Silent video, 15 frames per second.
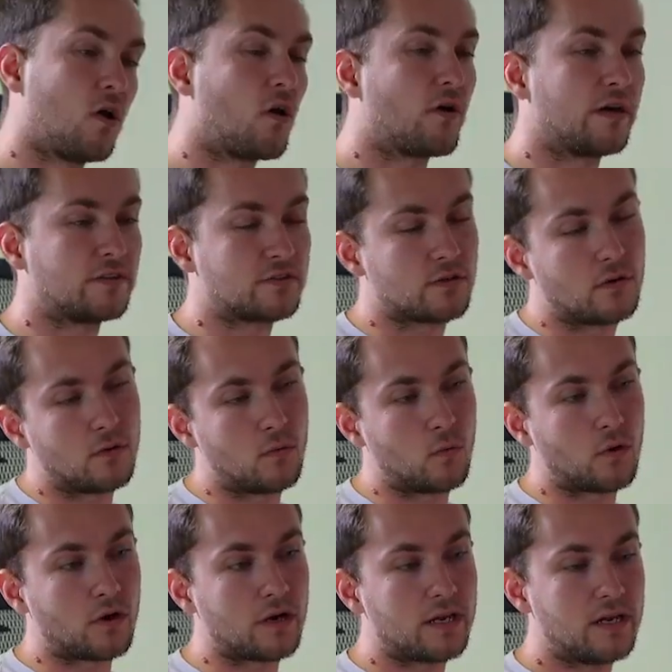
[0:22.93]
All right, so
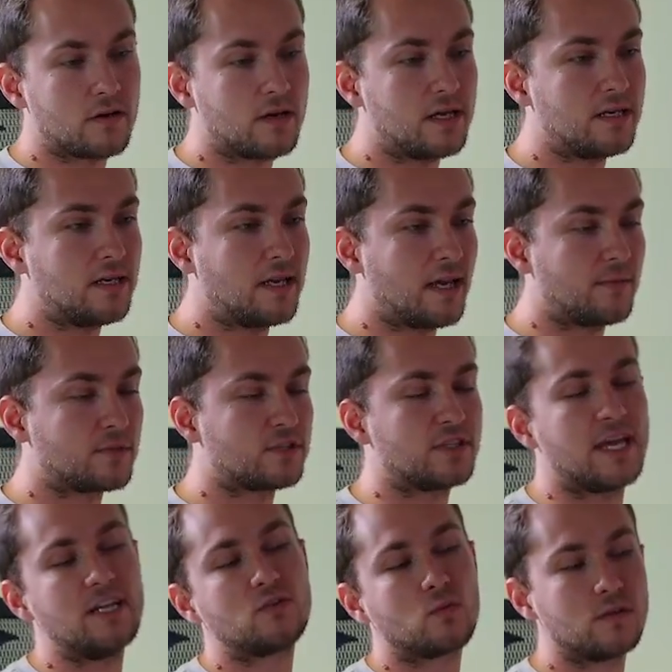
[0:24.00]
we're here in-game. This is
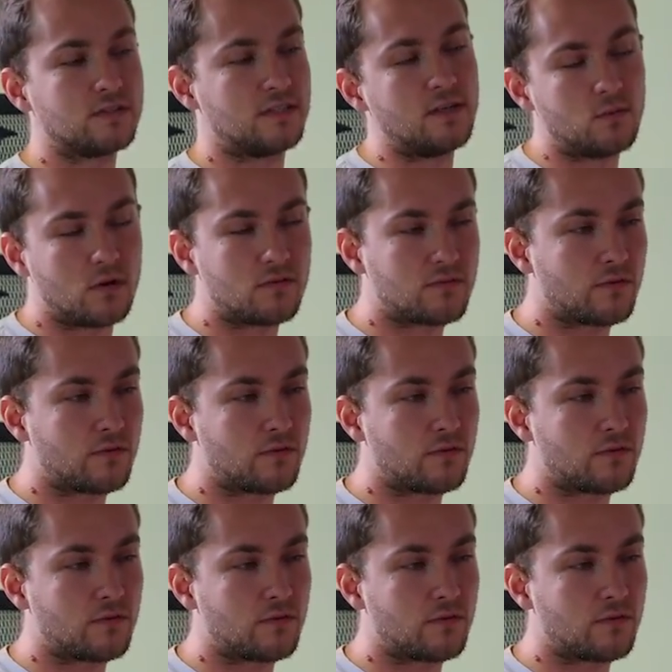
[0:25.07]
H1Z1.